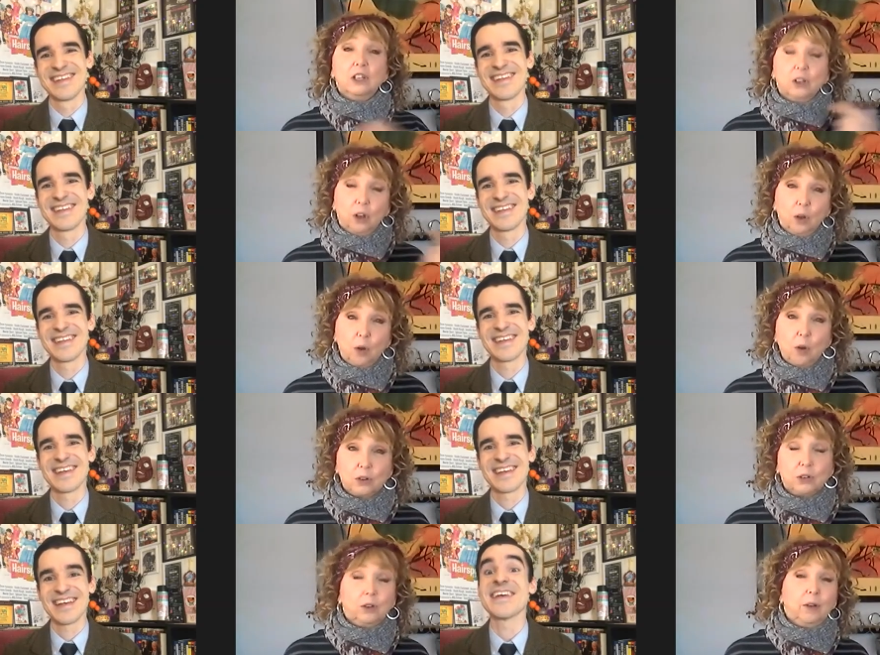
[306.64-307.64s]
Speaker 1: to go
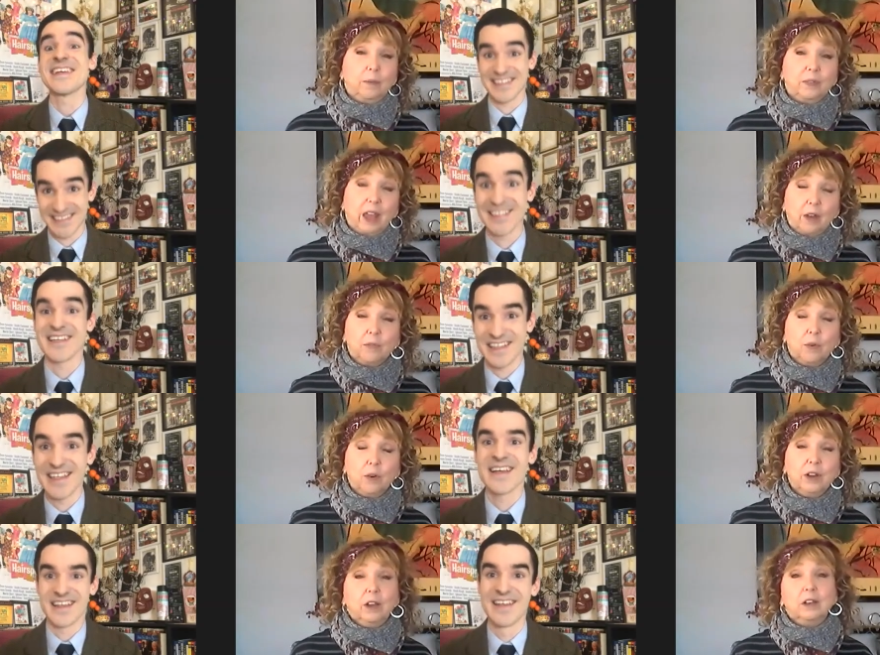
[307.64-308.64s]
to
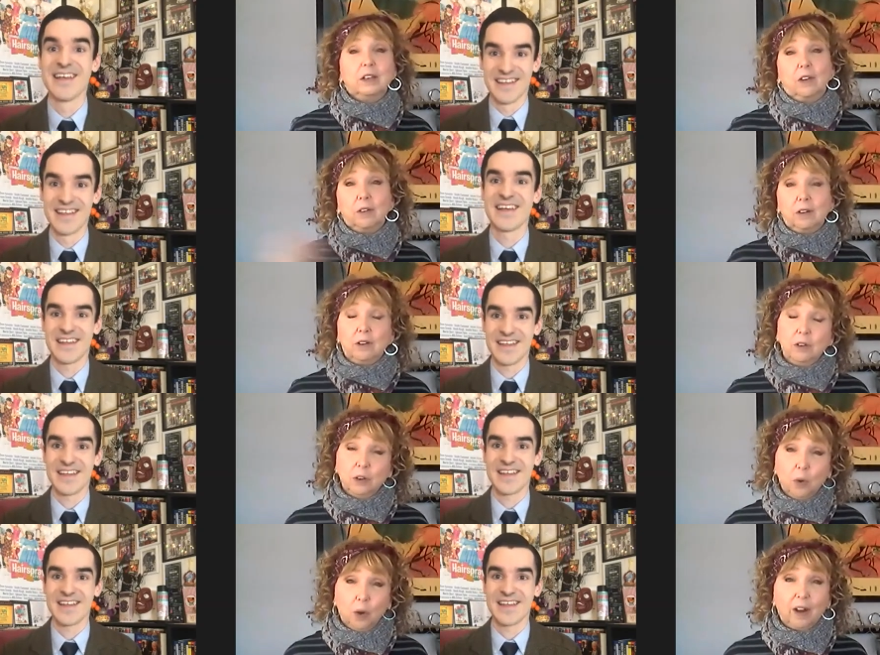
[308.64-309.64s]
California, to go to New
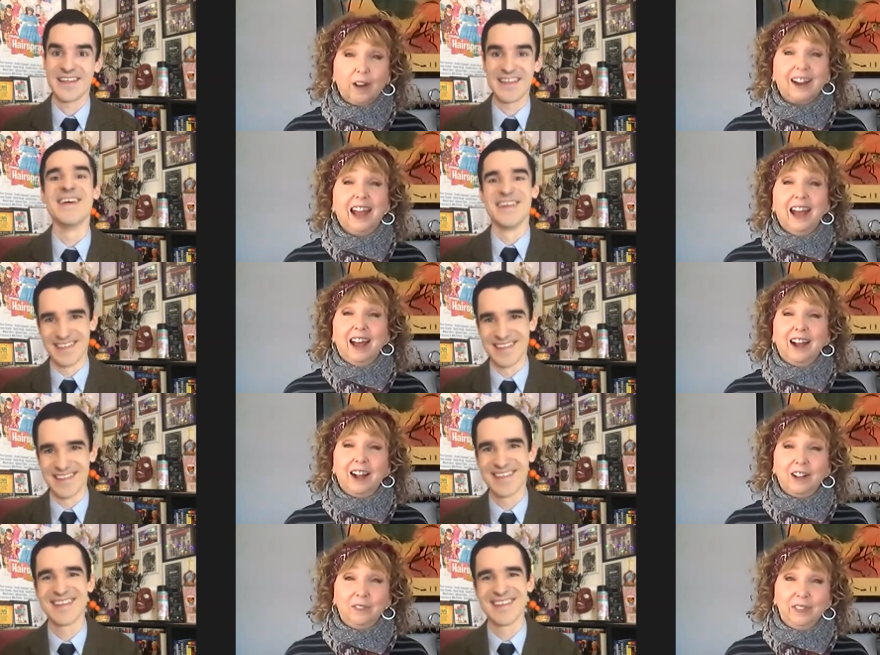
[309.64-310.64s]
York.
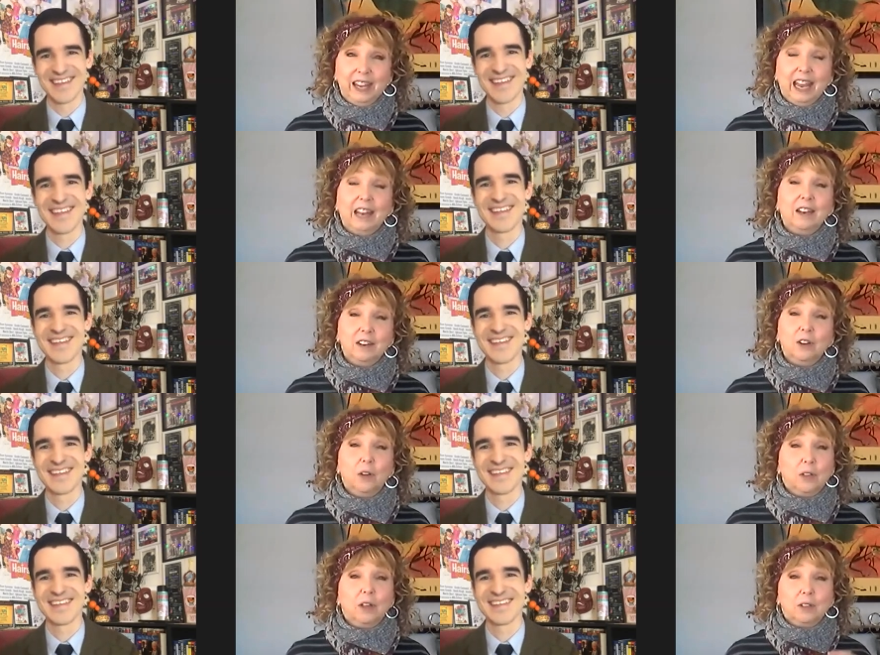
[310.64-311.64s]
Um, and you know
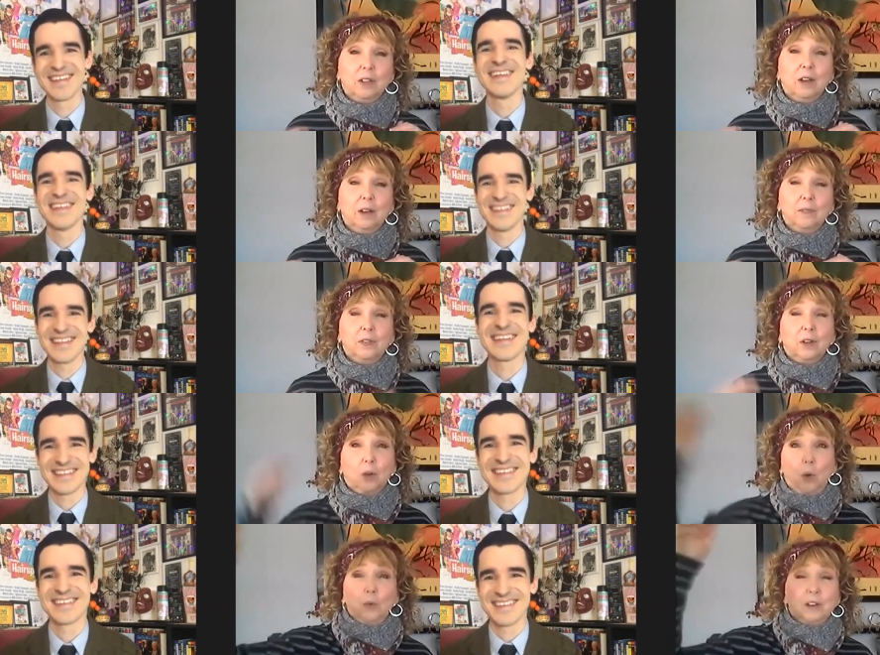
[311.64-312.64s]
that the the
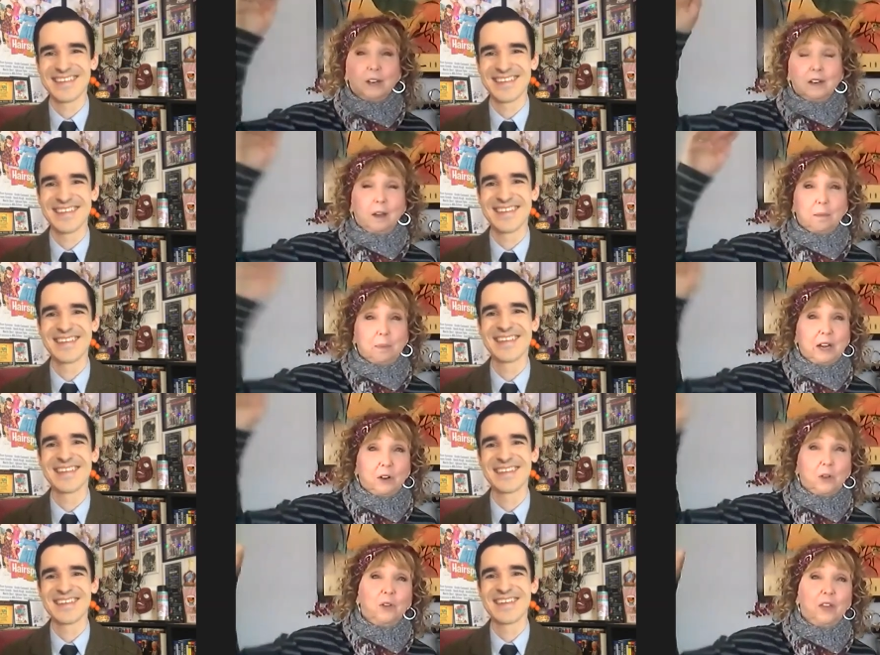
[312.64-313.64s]
golden uh,
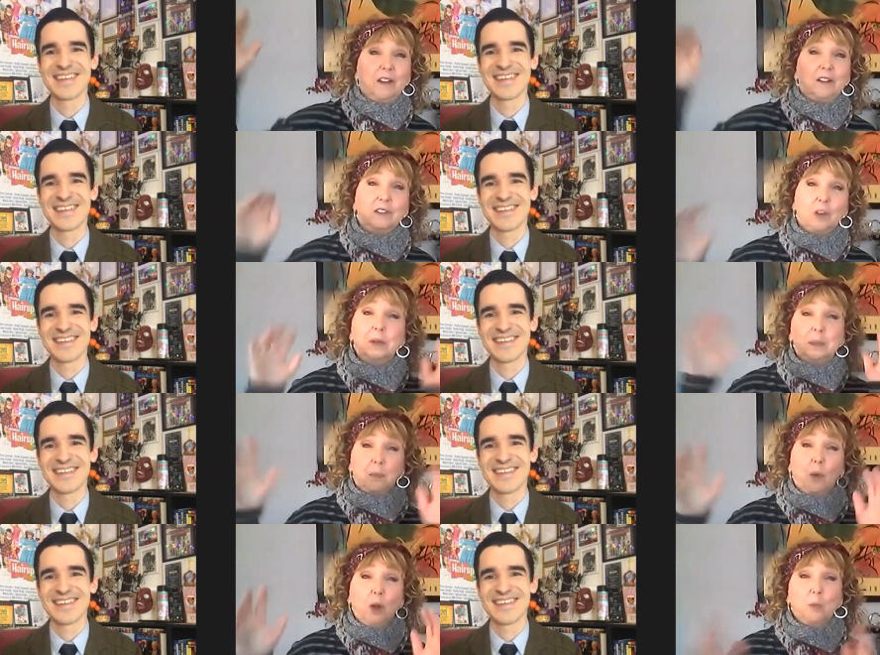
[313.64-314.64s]
pinnacle there is always
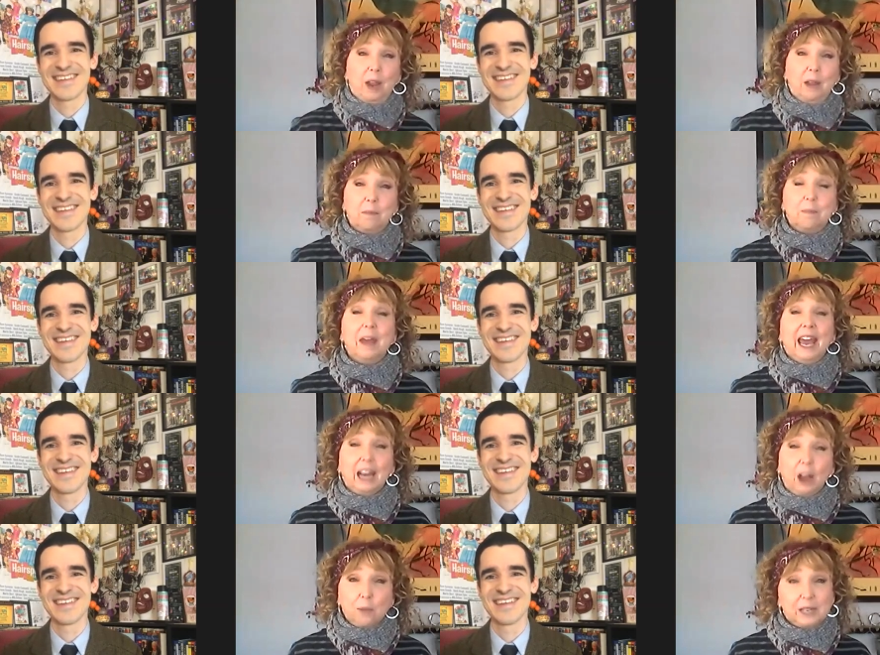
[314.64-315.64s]
Broadway, and
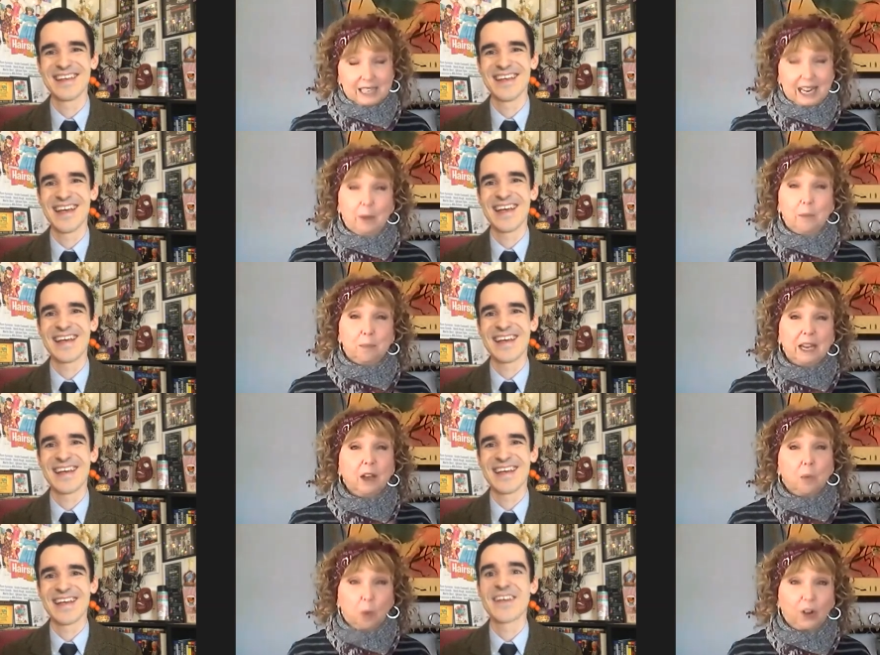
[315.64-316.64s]
I always say being a
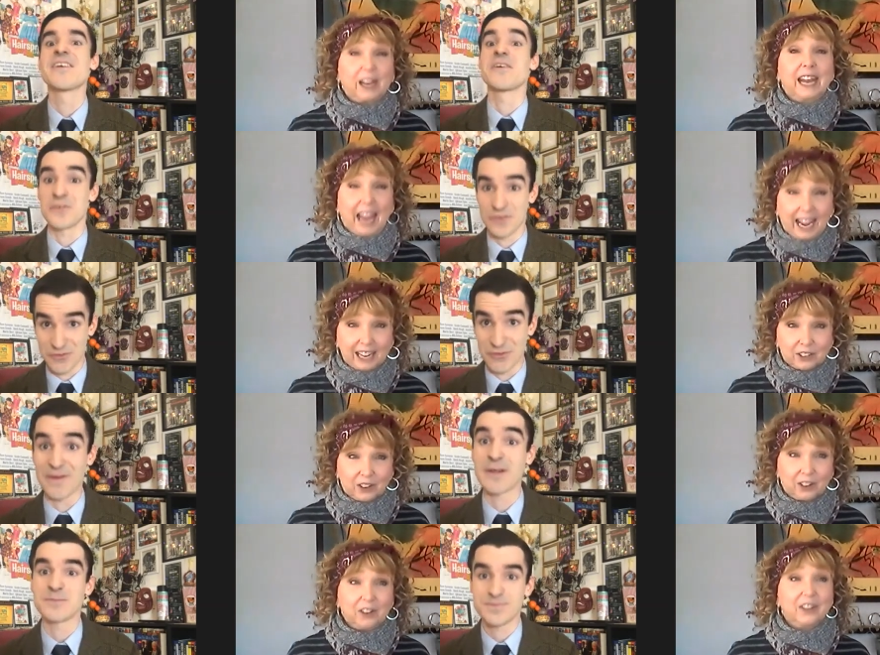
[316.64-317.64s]
working actor
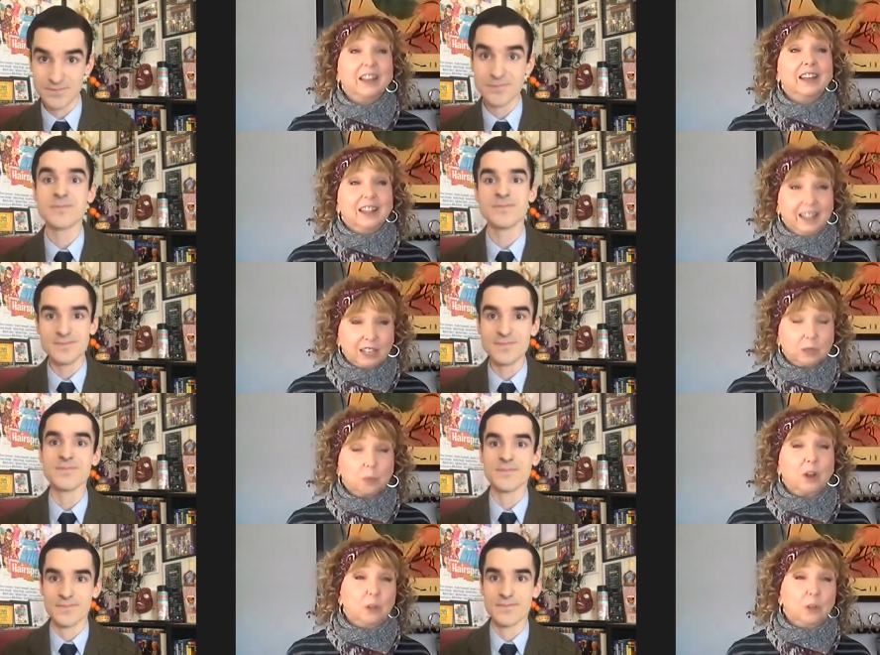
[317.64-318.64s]
sure is
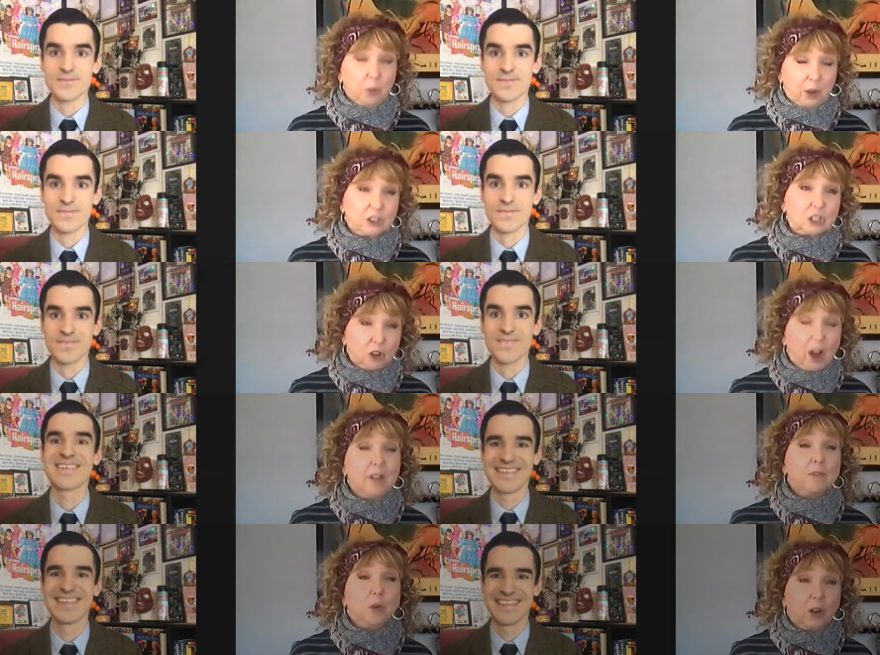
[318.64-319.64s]
what you want to strive
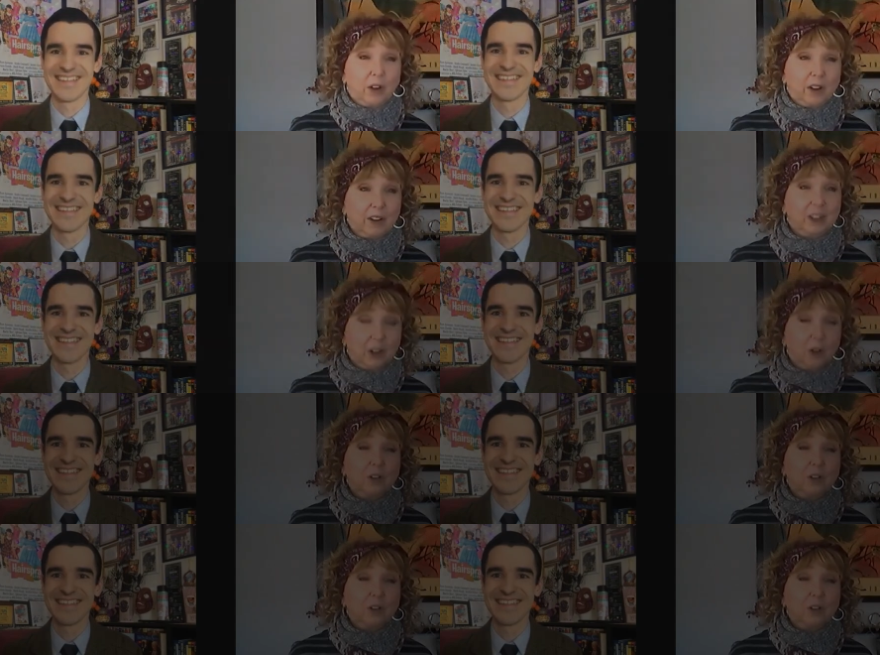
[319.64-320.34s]
for. You know